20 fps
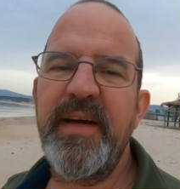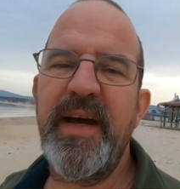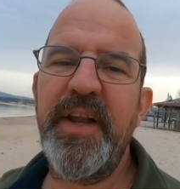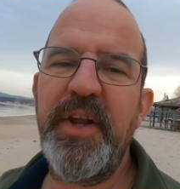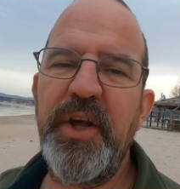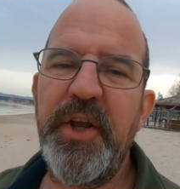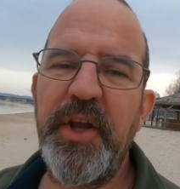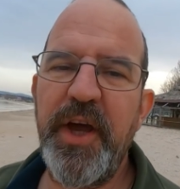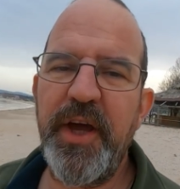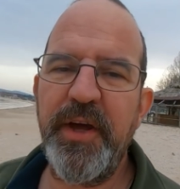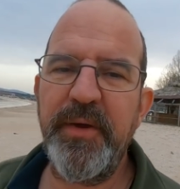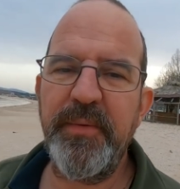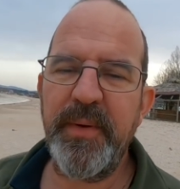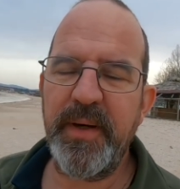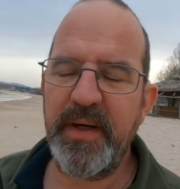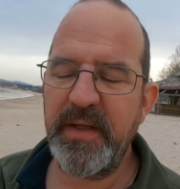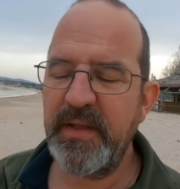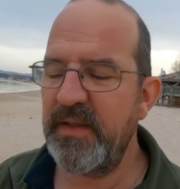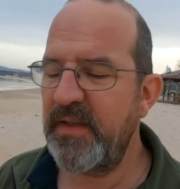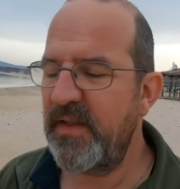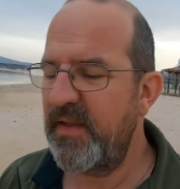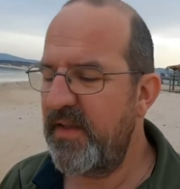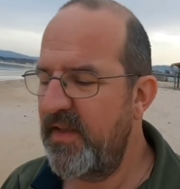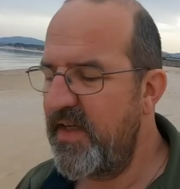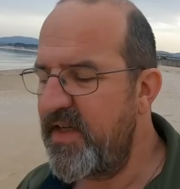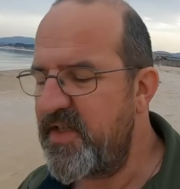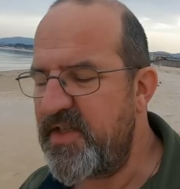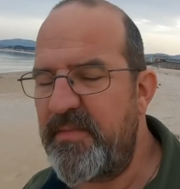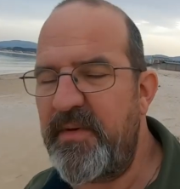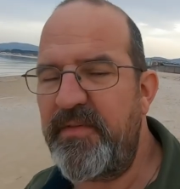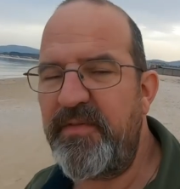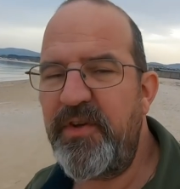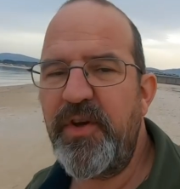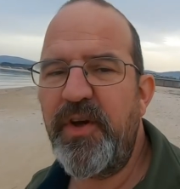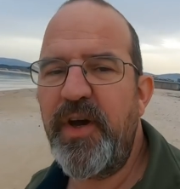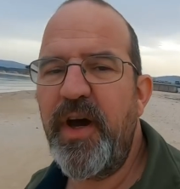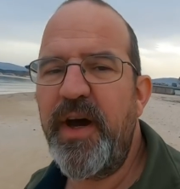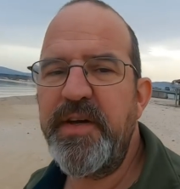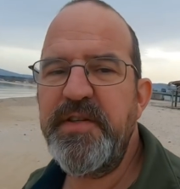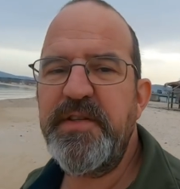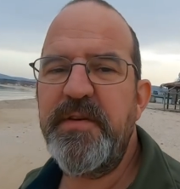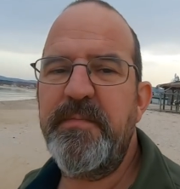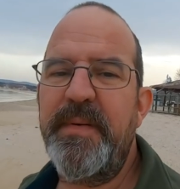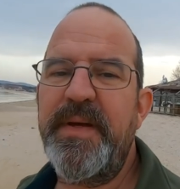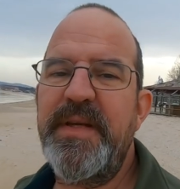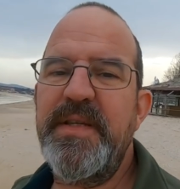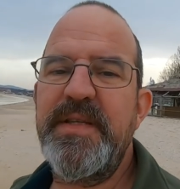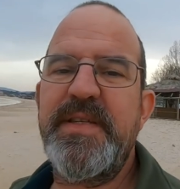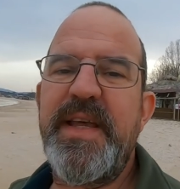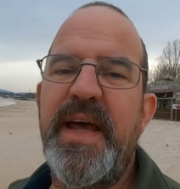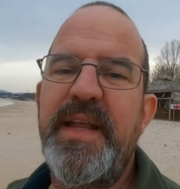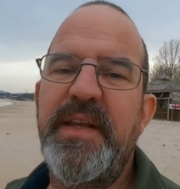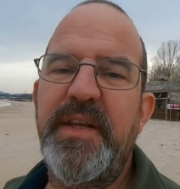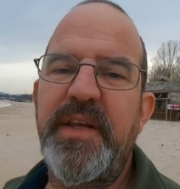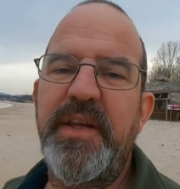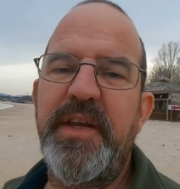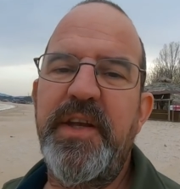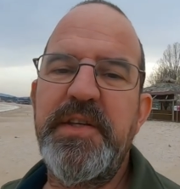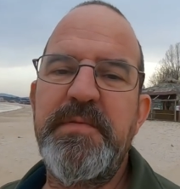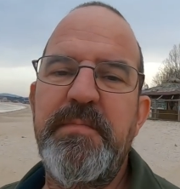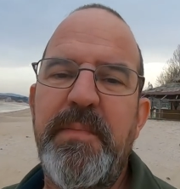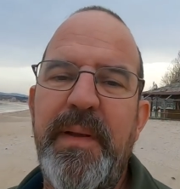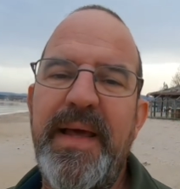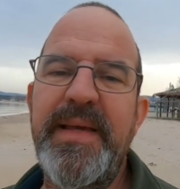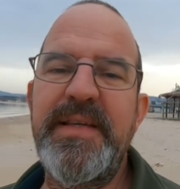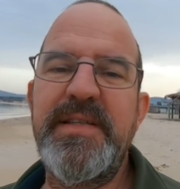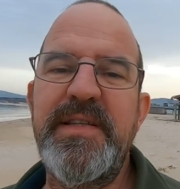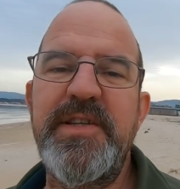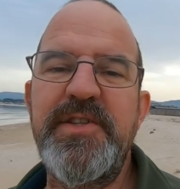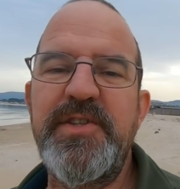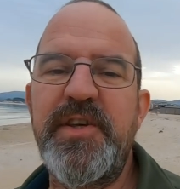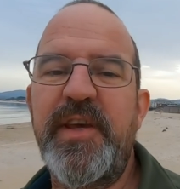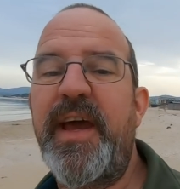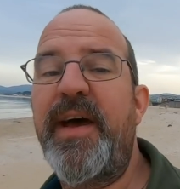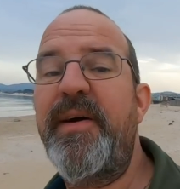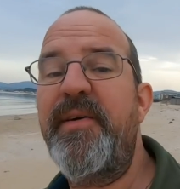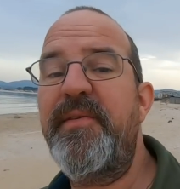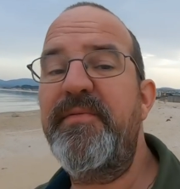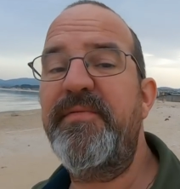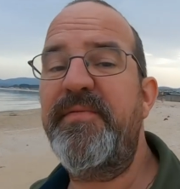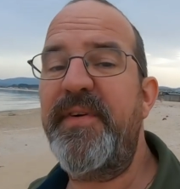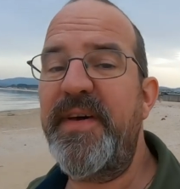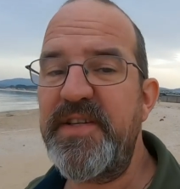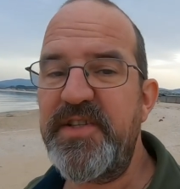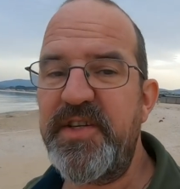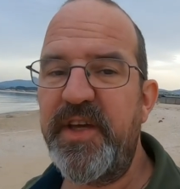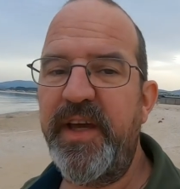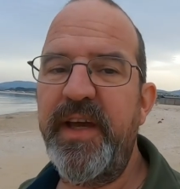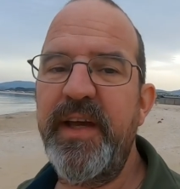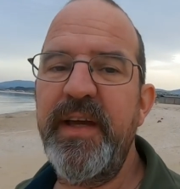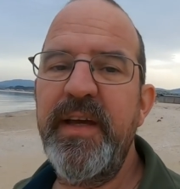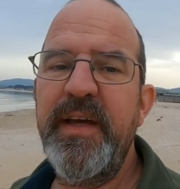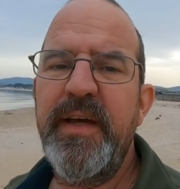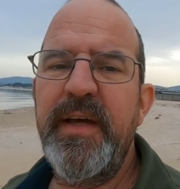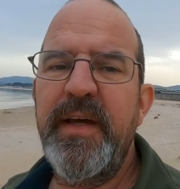And I know uh, some of you guys have been sending us places to go and visit,